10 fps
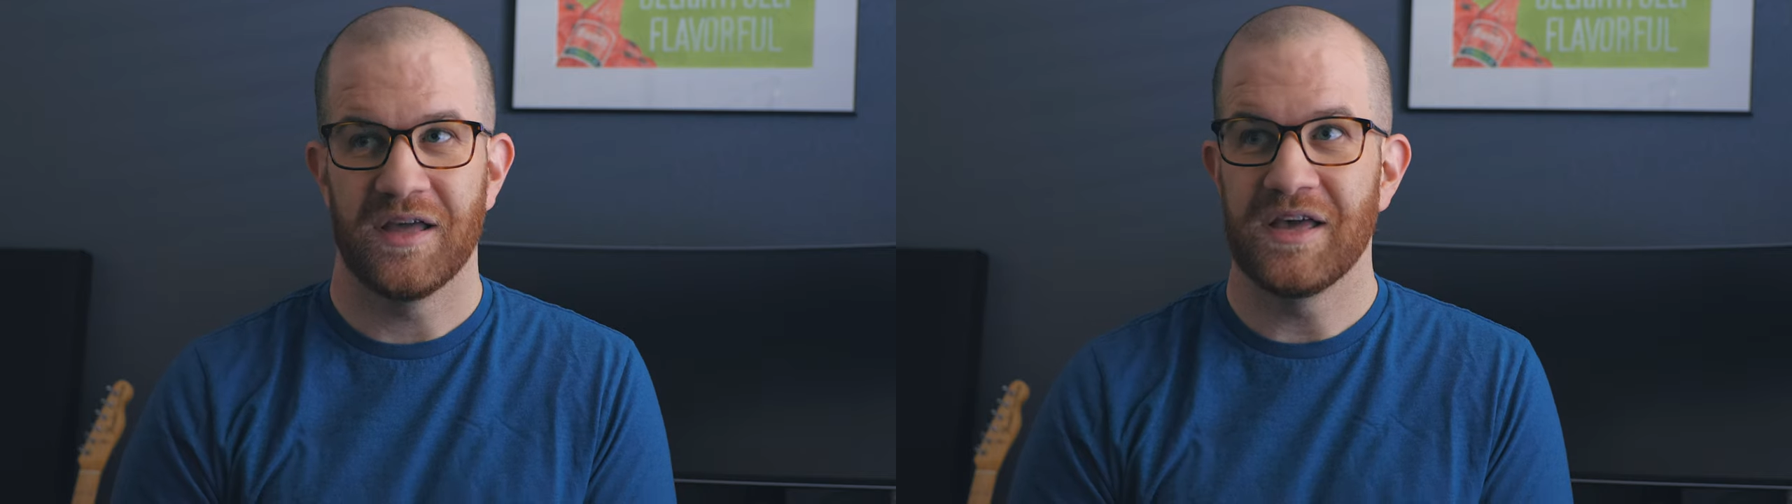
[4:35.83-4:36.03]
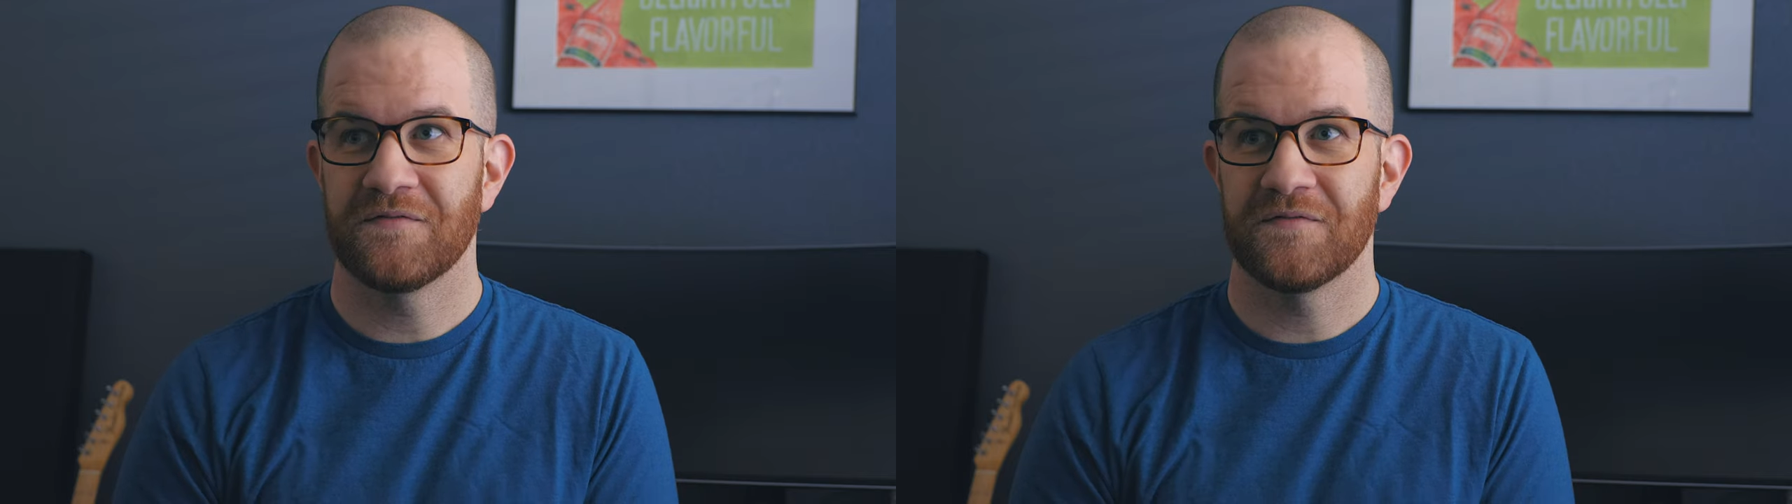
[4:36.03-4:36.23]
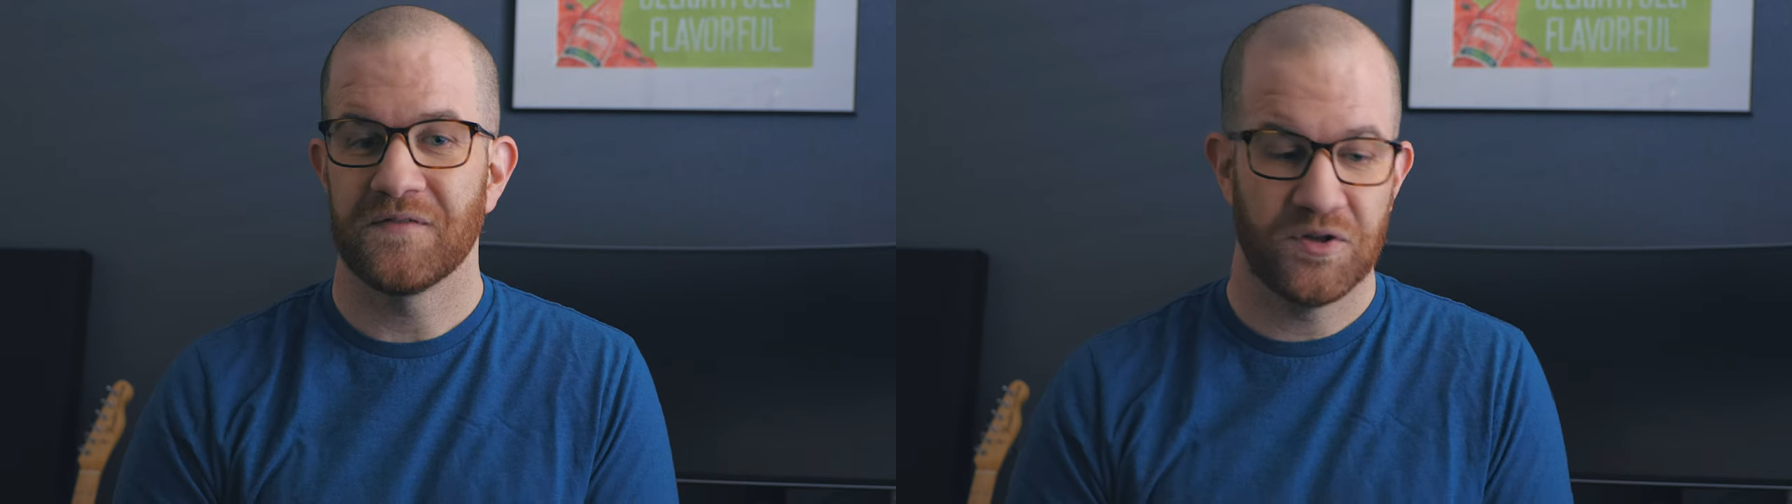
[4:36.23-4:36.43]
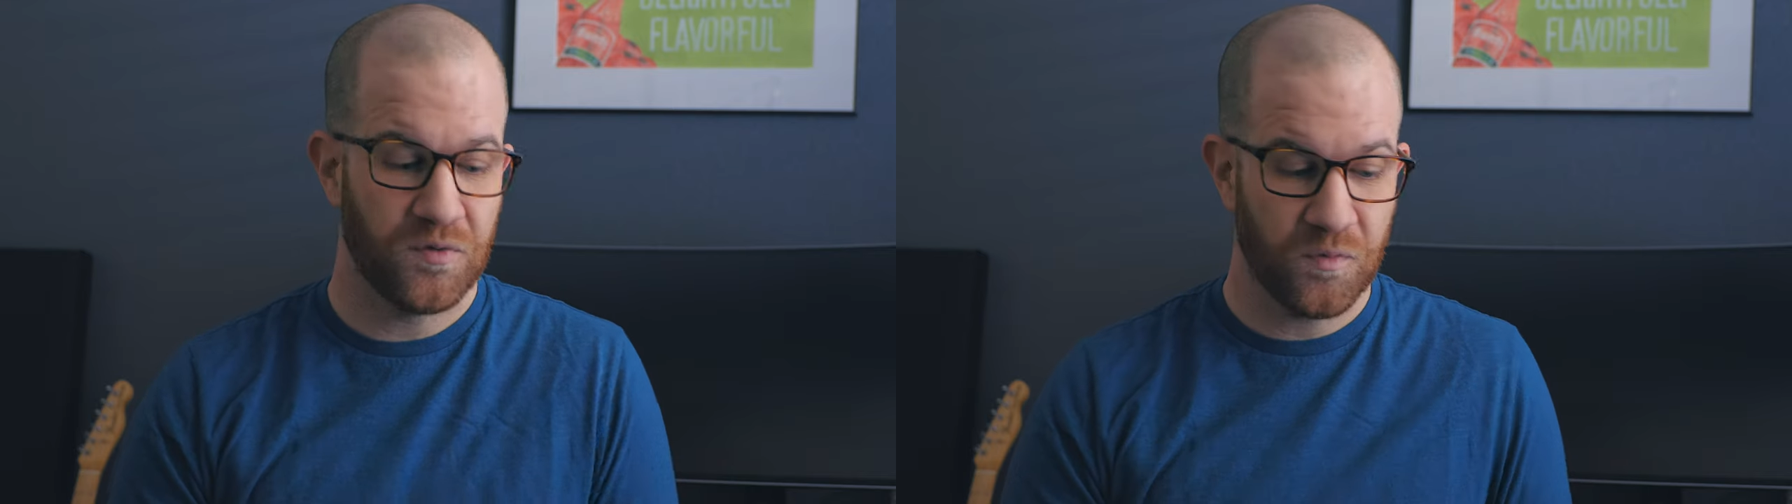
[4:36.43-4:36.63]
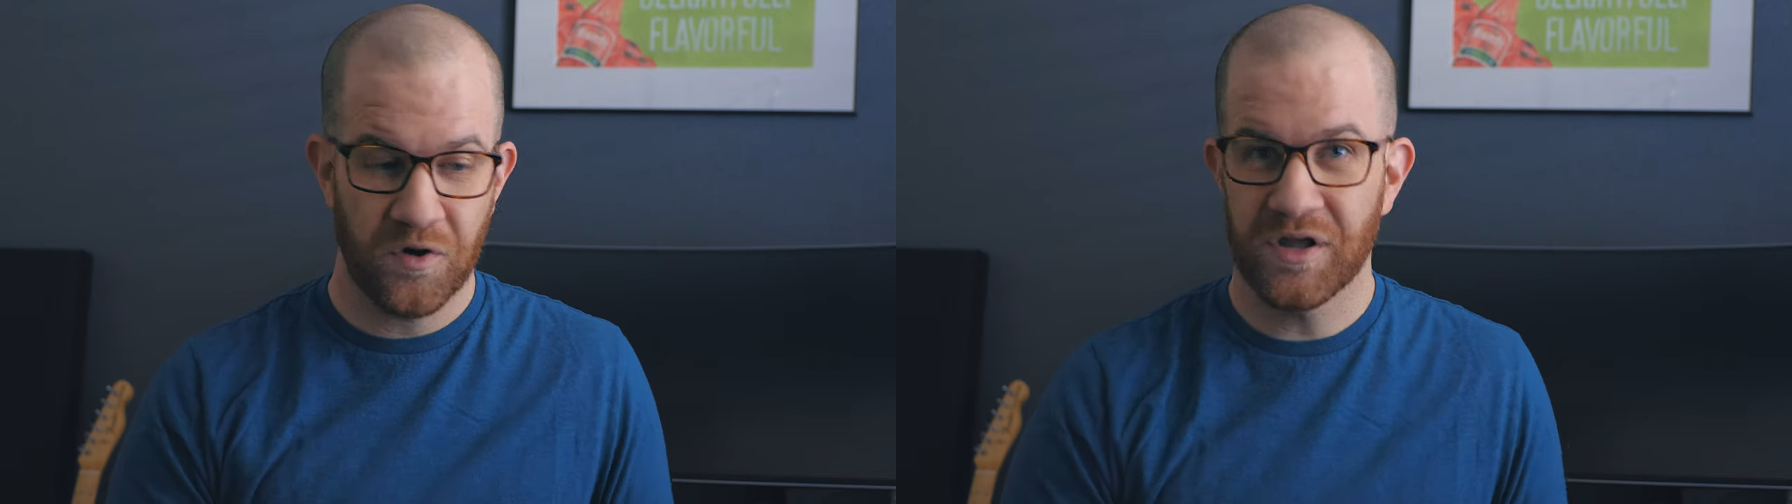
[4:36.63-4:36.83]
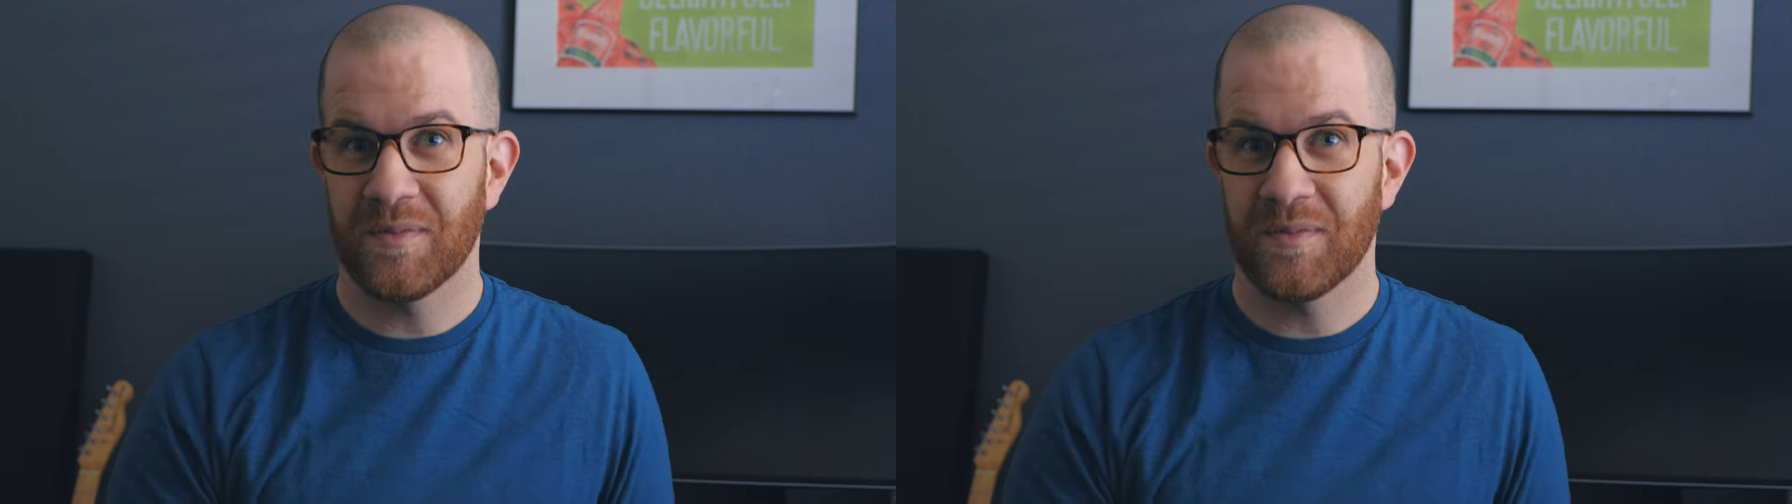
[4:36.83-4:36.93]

If you were worried